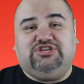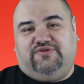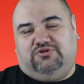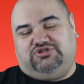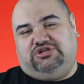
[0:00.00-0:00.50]
Age
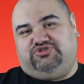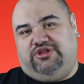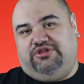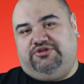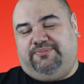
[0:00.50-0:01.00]
of Ultron
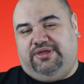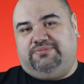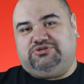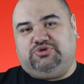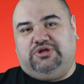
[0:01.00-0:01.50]
trailer to
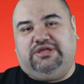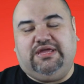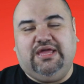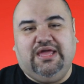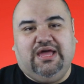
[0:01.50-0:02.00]
be up
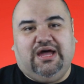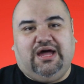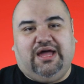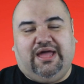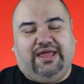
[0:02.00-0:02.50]
shortly.
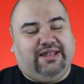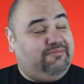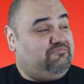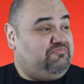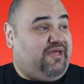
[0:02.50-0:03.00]

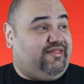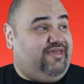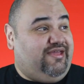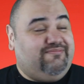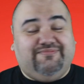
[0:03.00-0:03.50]
And
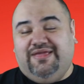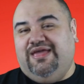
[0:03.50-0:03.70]
that's it.